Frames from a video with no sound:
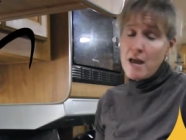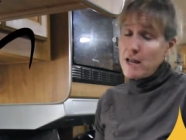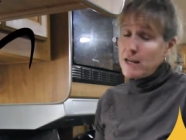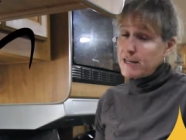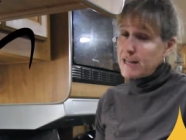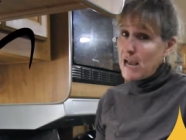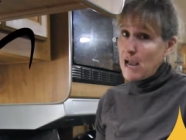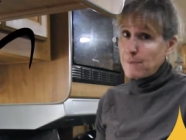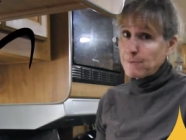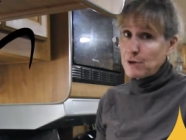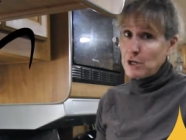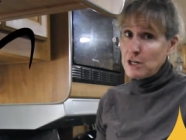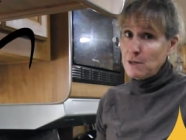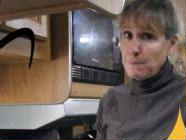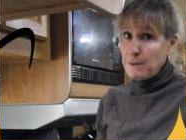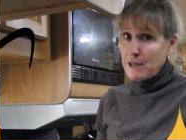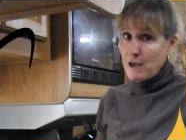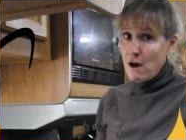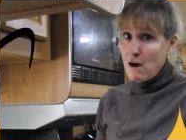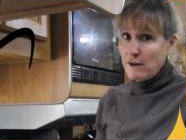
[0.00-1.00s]
Now I'm going to
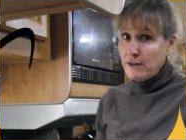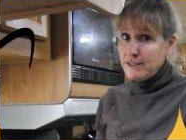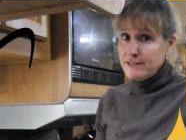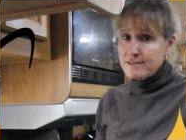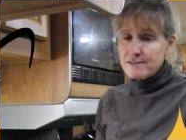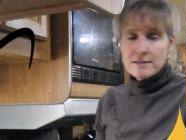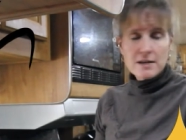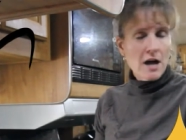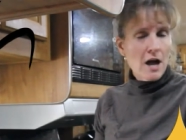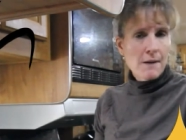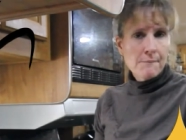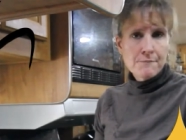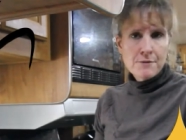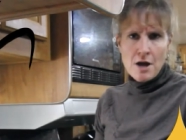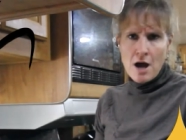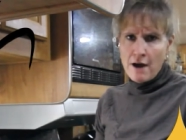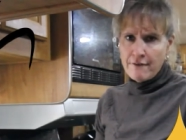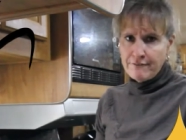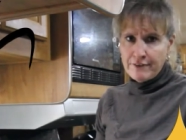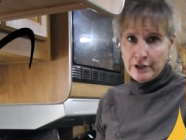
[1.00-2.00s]
be honest, I'm
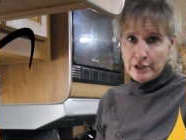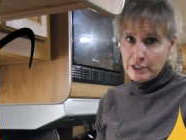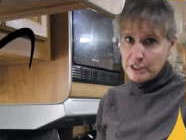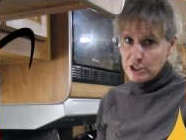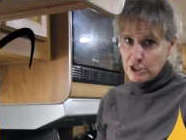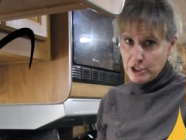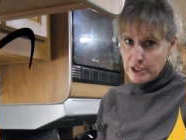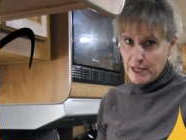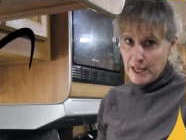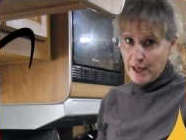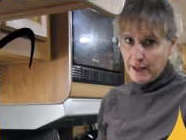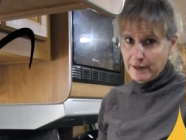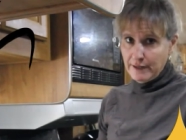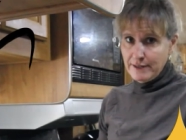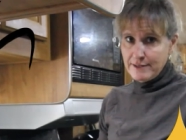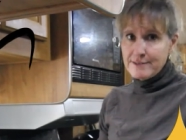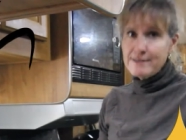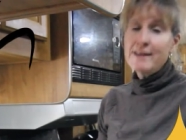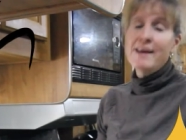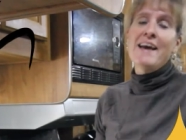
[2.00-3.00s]
not very good at
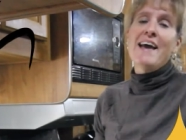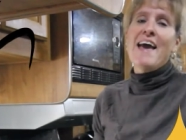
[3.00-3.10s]
it,